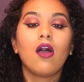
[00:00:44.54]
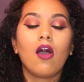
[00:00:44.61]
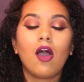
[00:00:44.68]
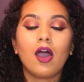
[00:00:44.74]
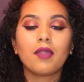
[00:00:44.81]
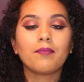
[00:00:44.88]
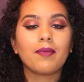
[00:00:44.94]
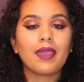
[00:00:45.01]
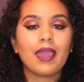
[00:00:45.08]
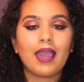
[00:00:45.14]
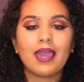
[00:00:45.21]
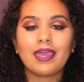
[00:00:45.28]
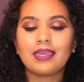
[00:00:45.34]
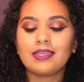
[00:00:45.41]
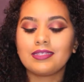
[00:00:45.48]
on my
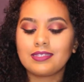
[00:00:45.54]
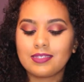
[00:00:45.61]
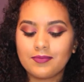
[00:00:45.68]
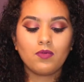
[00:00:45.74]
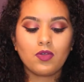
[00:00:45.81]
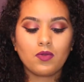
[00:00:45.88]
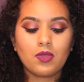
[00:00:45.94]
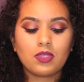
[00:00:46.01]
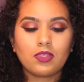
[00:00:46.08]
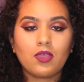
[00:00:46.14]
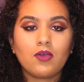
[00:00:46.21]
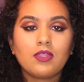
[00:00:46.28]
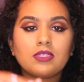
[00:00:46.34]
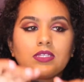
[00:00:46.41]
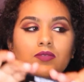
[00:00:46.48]
eyes. Real quick
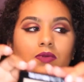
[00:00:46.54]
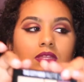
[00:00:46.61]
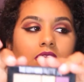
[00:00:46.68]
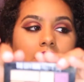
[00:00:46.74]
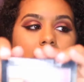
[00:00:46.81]
though, this is what the